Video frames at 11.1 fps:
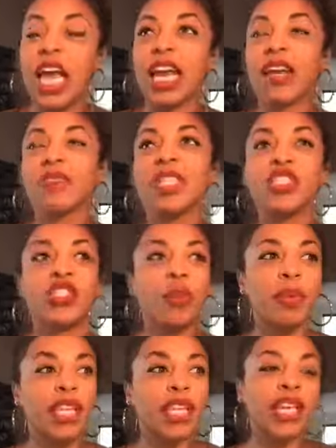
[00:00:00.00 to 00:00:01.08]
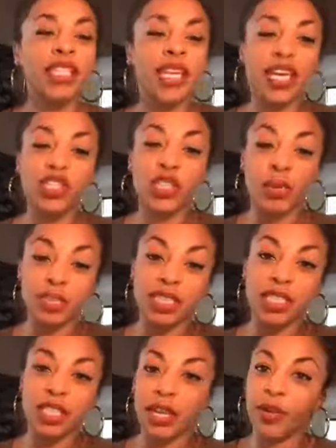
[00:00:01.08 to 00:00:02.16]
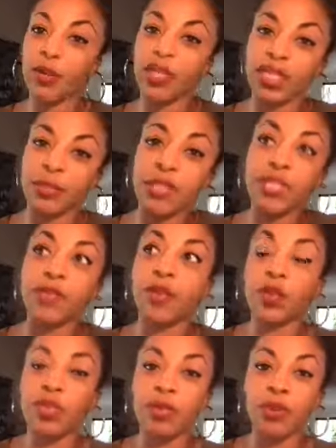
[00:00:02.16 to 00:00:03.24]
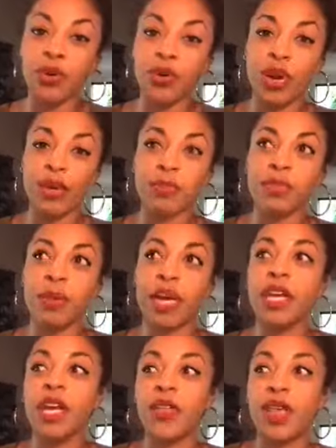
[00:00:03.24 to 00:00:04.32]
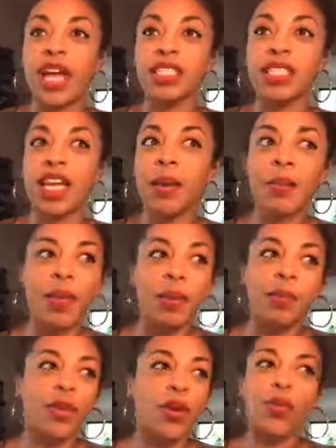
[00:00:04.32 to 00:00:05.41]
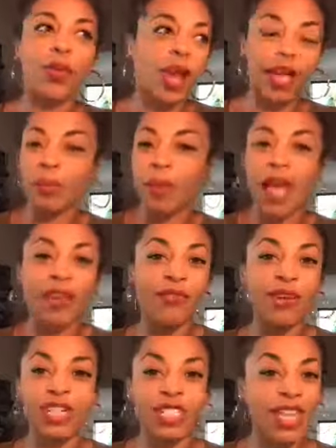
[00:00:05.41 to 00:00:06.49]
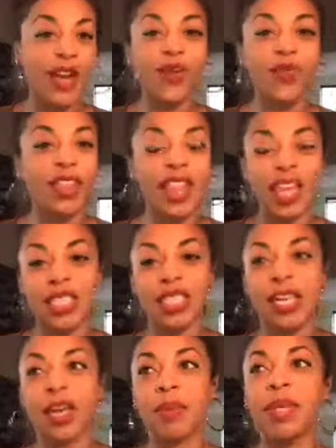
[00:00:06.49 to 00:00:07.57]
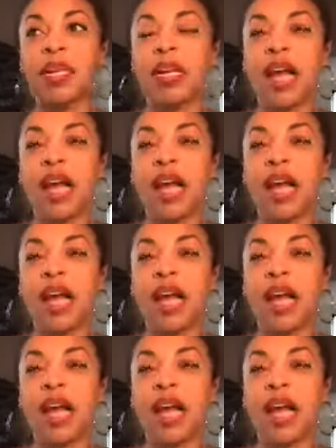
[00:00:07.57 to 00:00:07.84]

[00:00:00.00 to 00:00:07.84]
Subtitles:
And I've done so many things. Like I jumped into like really expensive coaching programs, but they ended up, paying for itself and then some.